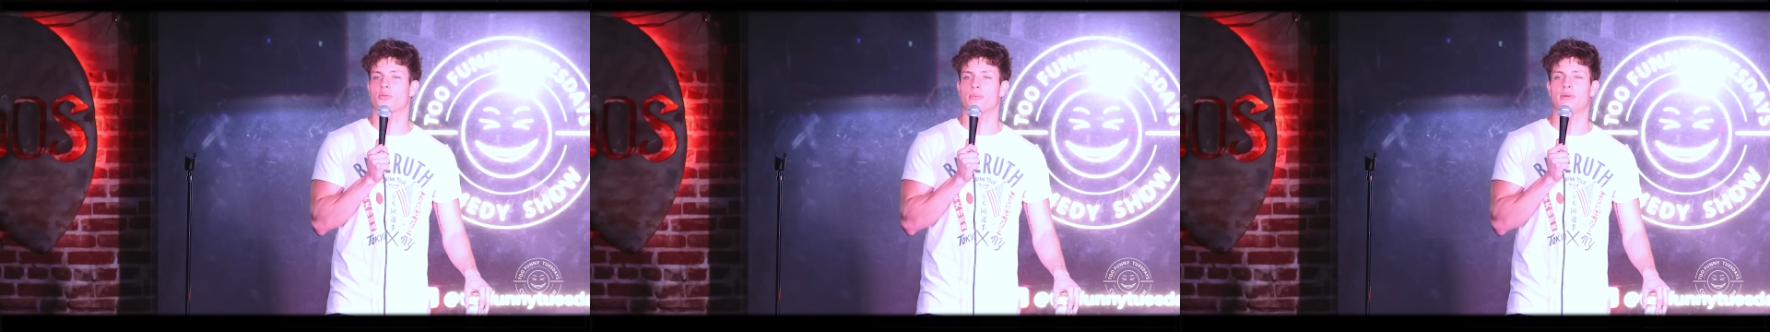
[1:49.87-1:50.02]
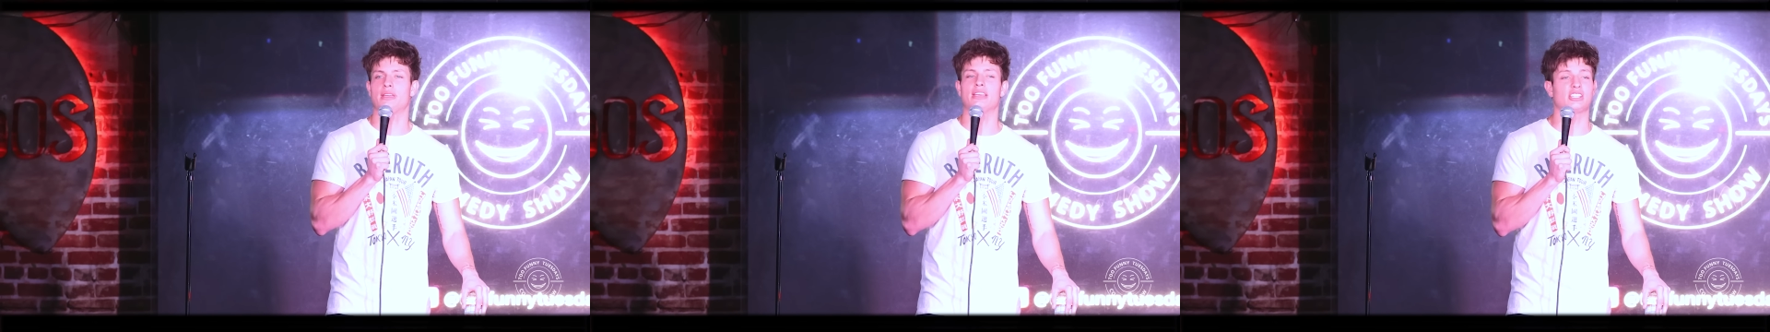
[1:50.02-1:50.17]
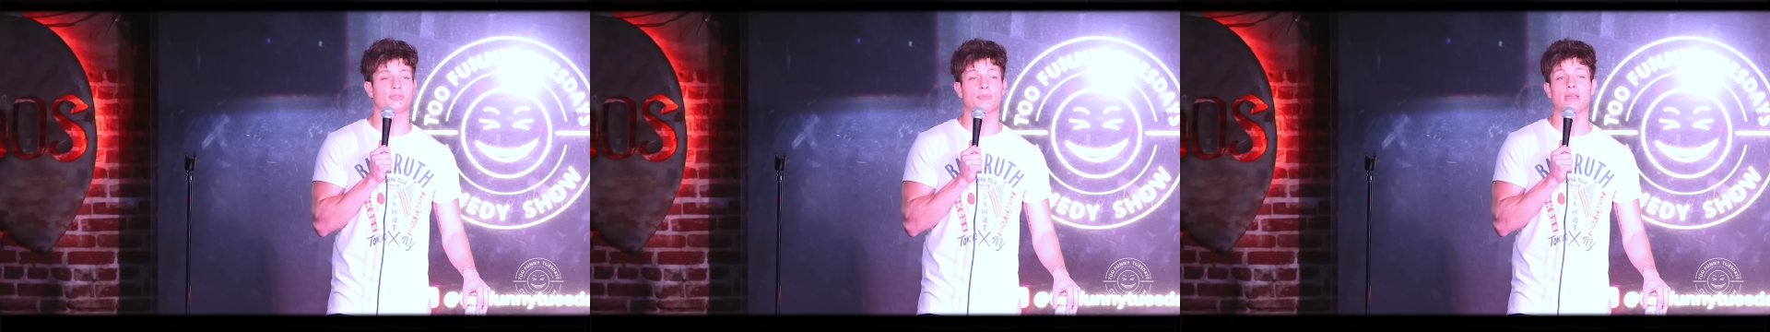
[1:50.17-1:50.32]
for
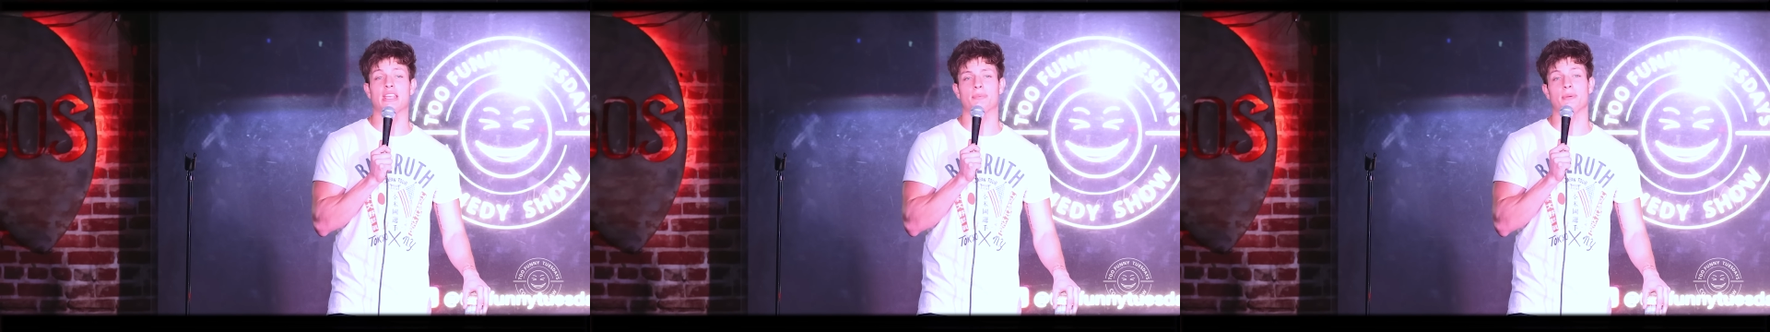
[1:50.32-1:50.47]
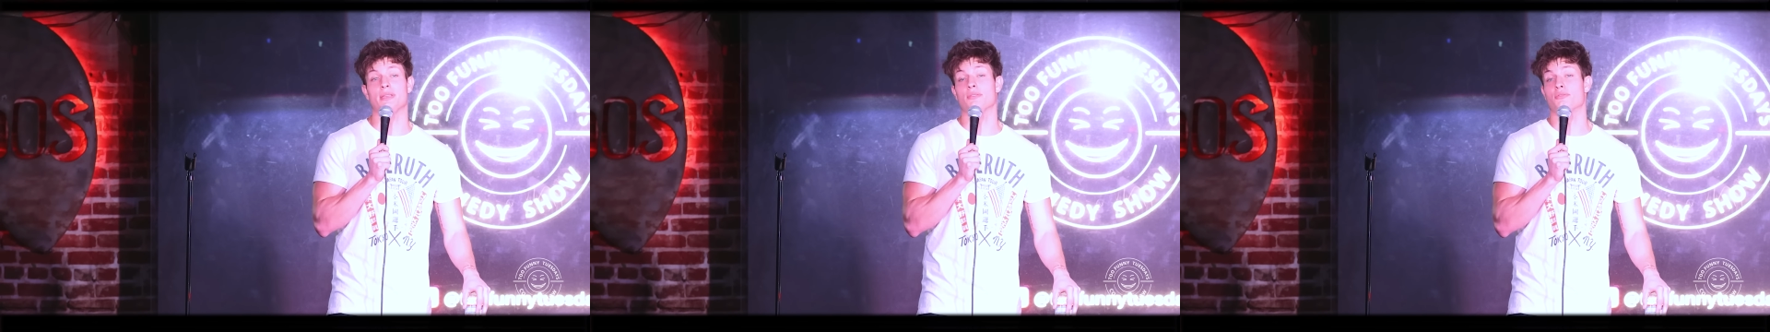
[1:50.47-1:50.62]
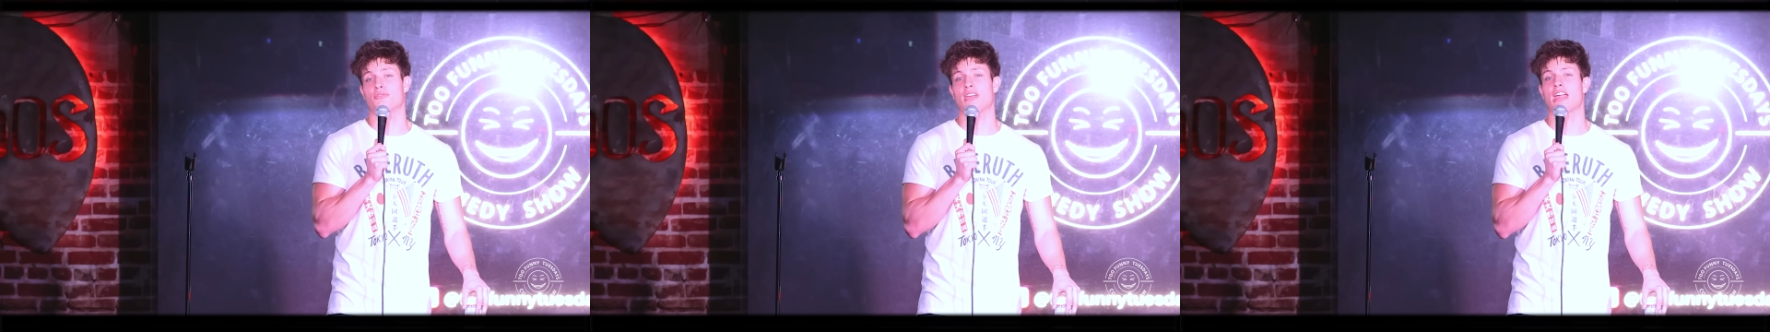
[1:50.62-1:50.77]
me is make
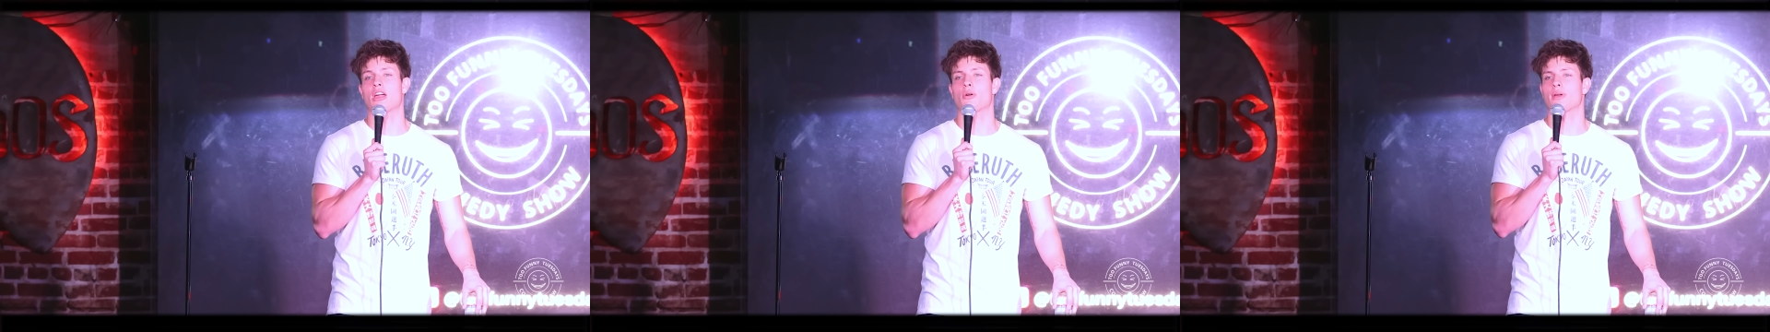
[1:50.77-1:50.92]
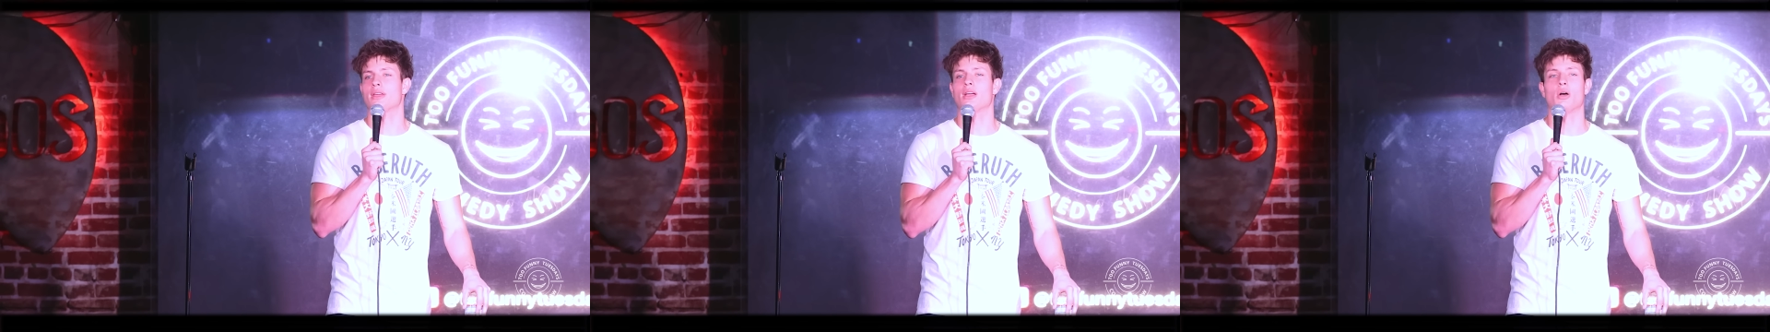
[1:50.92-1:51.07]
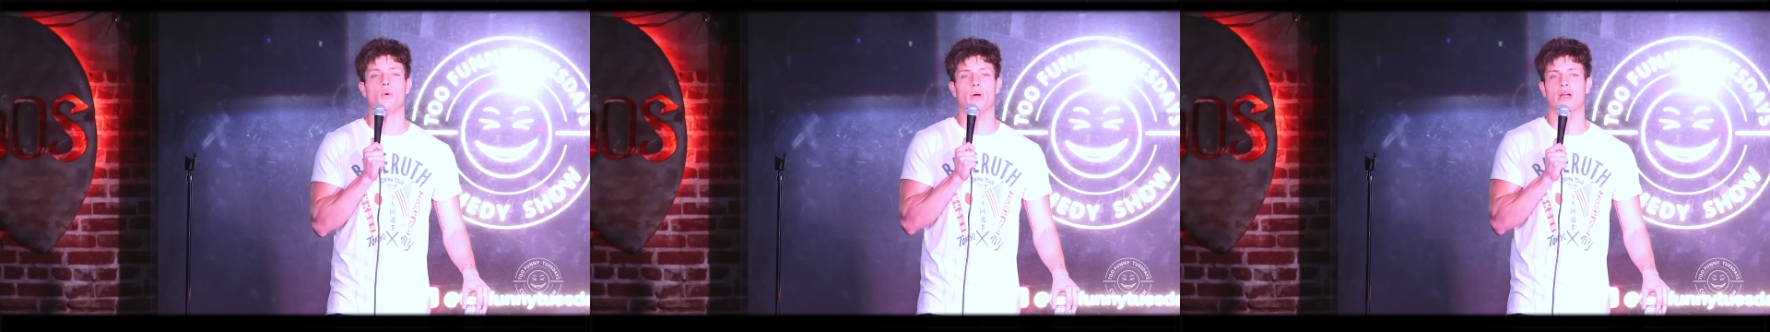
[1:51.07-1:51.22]
me
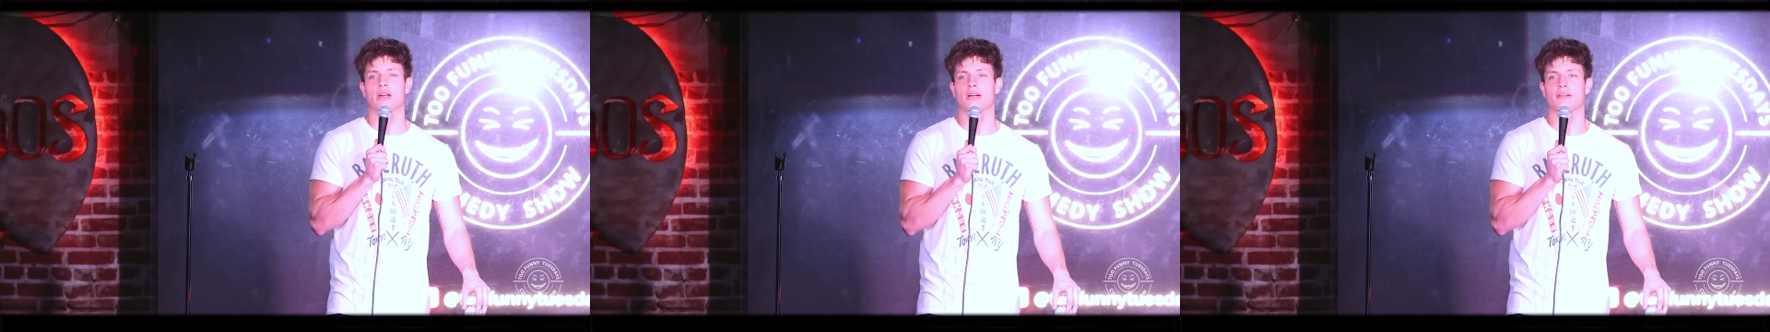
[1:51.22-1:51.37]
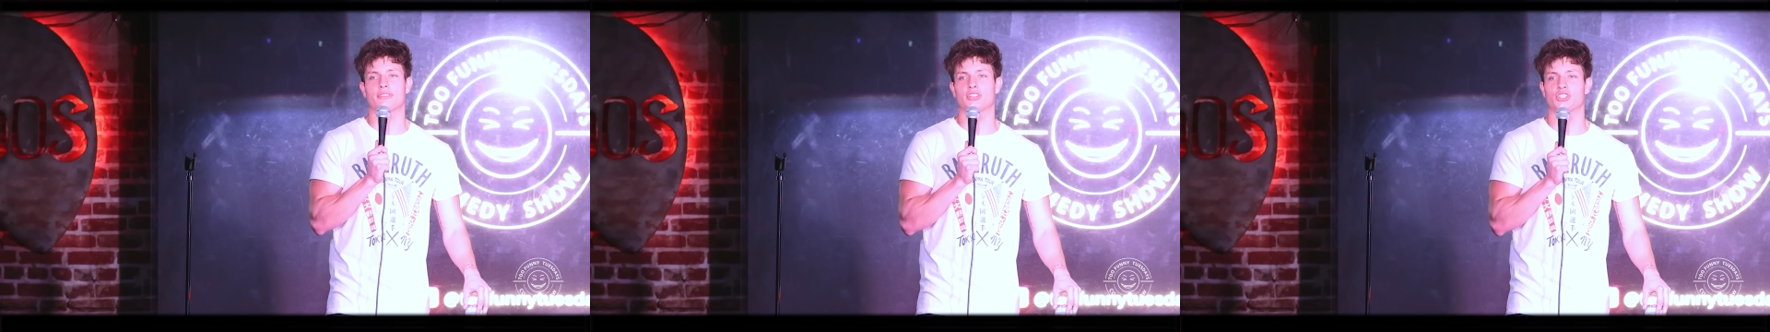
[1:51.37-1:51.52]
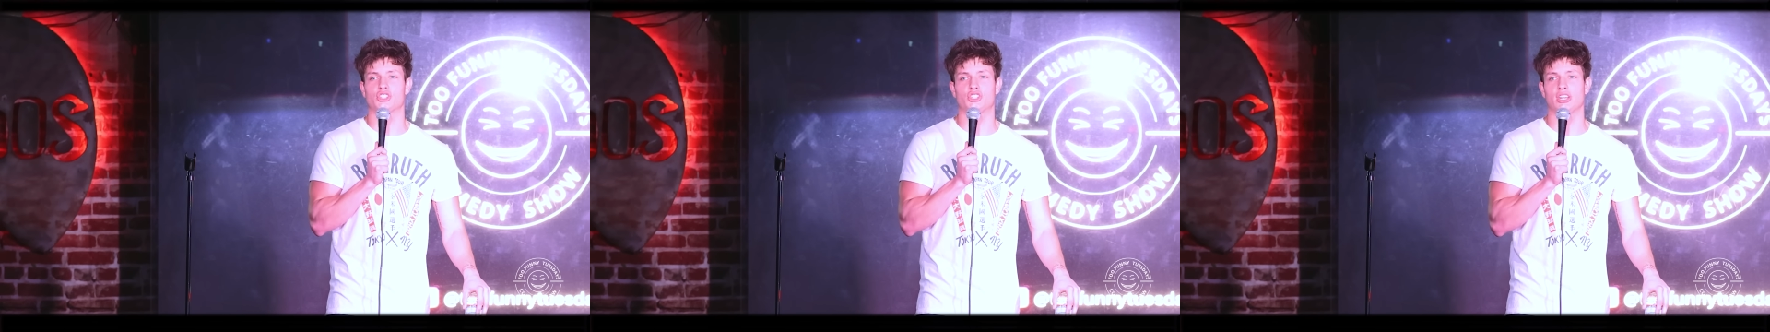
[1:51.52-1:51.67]
very aware
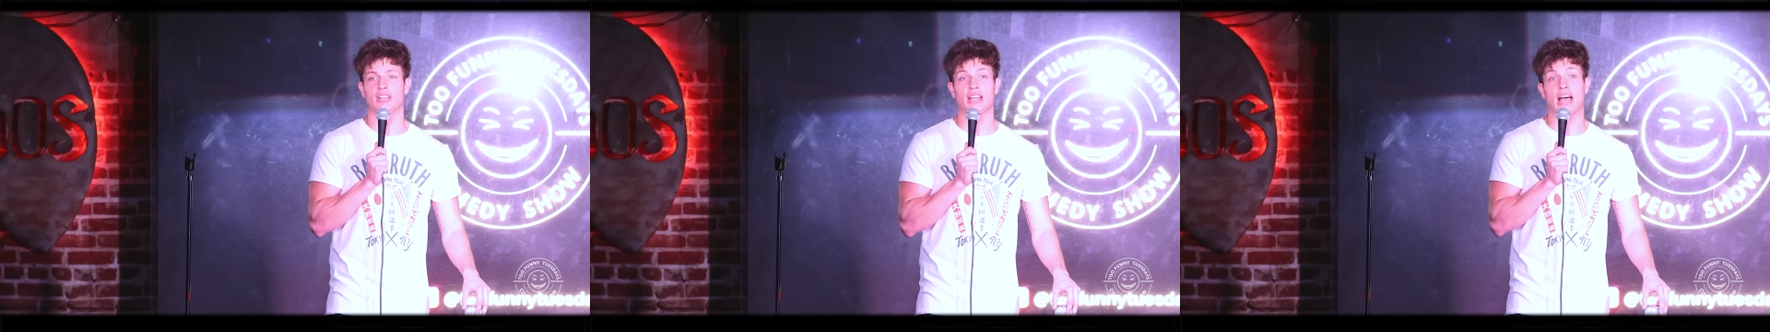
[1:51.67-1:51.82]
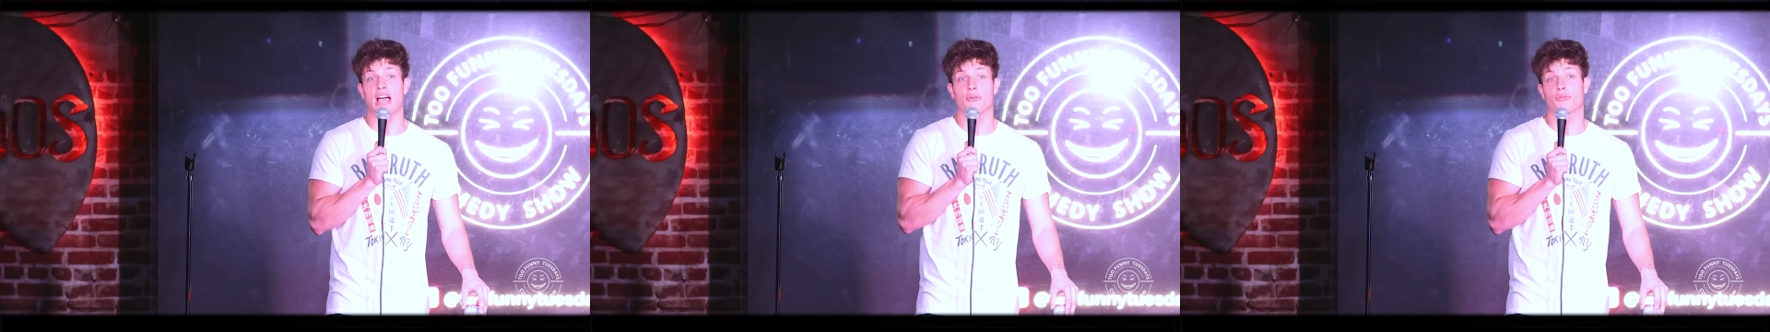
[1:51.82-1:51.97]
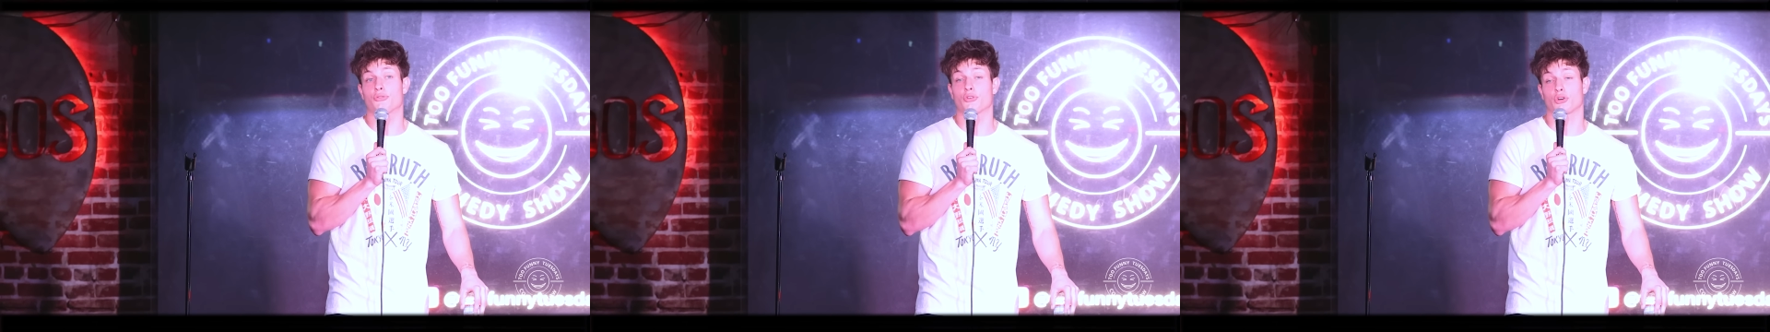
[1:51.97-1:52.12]
of the shit I